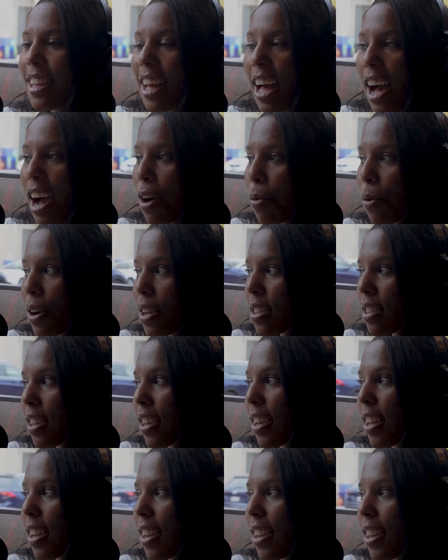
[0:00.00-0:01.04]
I
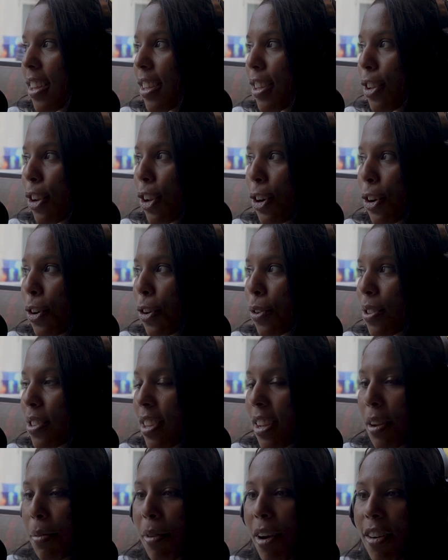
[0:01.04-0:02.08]
wasn't,
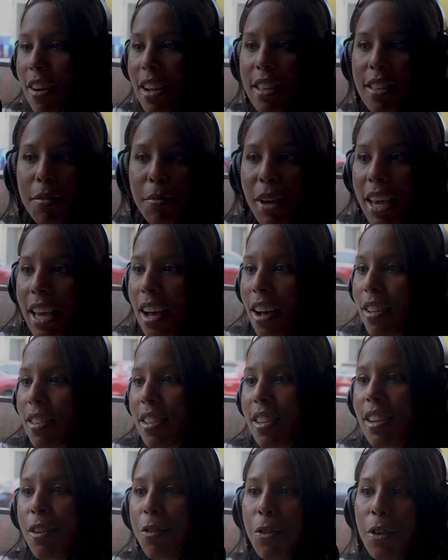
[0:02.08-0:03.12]
sending my resume out to
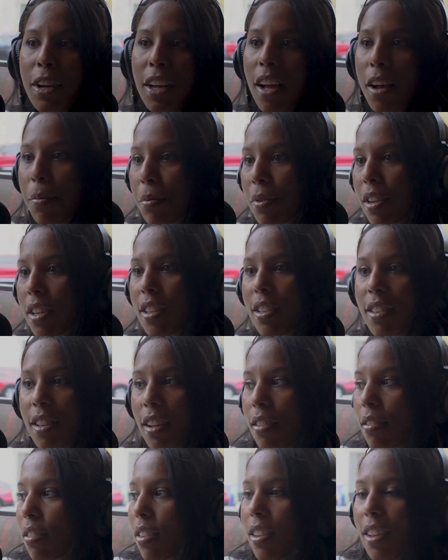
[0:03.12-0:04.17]
different companies and
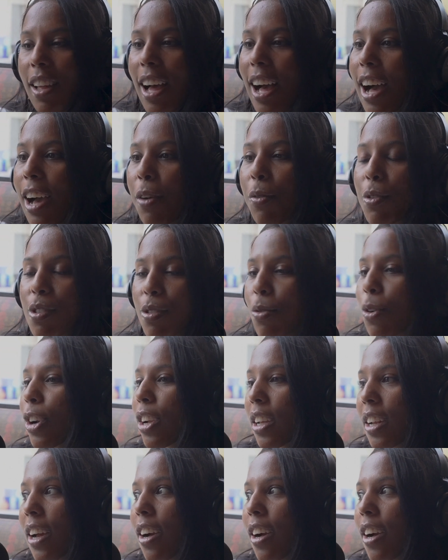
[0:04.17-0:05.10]
stuff. I was working